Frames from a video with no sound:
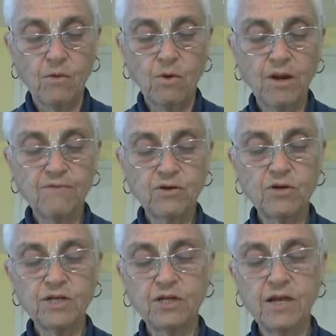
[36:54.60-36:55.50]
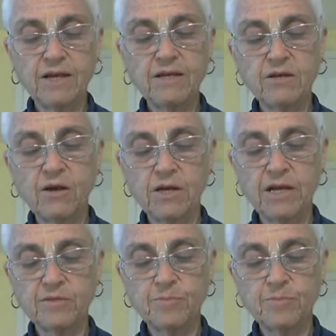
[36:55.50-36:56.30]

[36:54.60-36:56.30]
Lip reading: Whenever Krishna incarnates